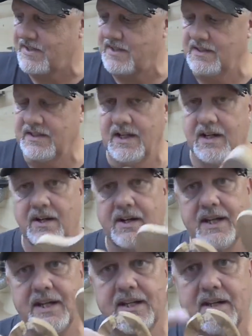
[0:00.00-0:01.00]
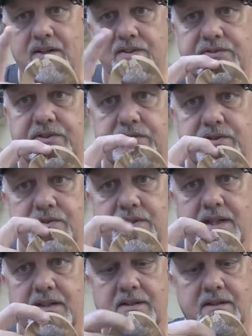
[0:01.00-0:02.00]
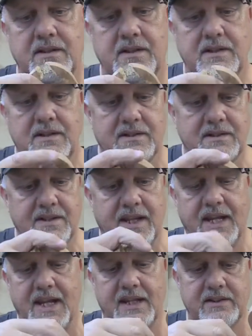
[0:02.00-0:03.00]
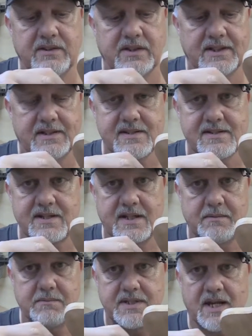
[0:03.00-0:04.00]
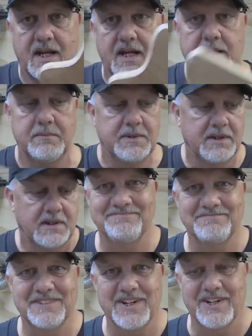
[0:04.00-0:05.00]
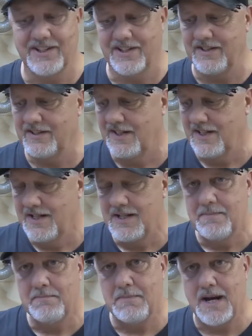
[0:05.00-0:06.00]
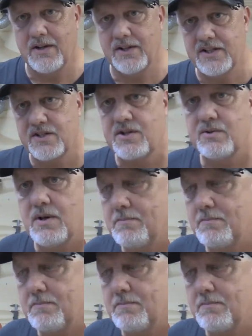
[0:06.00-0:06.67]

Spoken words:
in there, and I'll also do the handle at the same time. We're gonna mount it to a